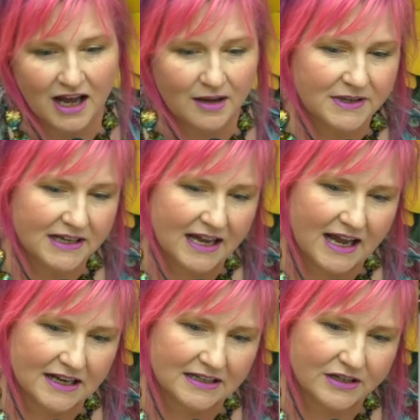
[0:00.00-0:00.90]
I'm going to
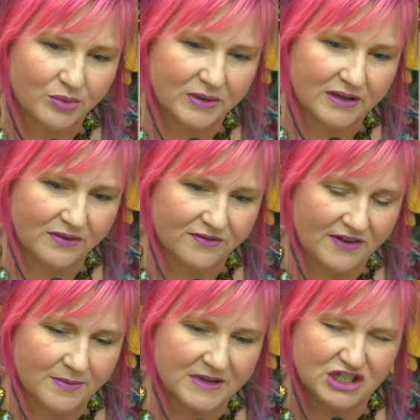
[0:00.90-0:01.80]
add a little bit of
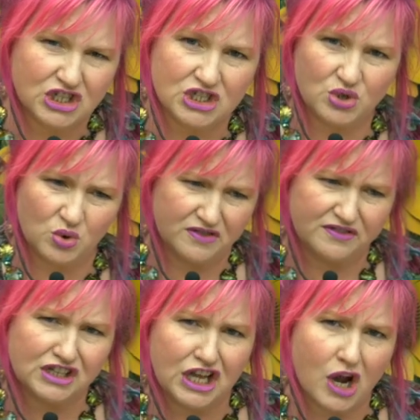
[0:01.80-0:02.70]
refinement to this sort of
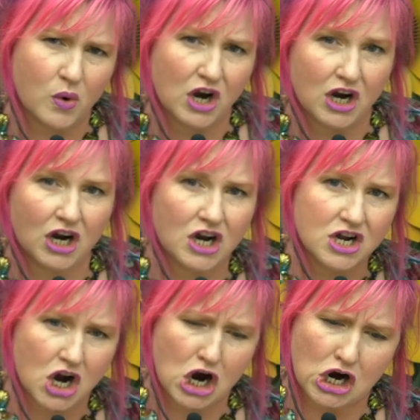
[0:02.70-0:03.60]
lower,
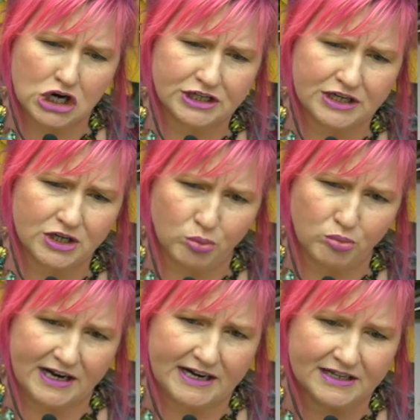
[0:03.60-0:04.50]
hardier
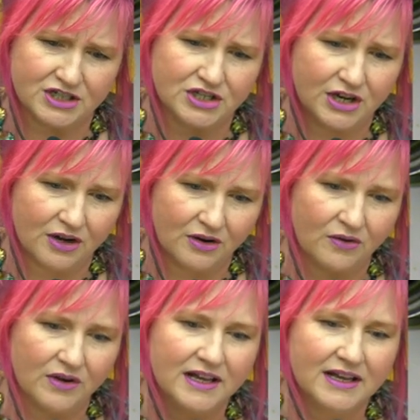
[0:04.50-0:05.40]
branch, you know,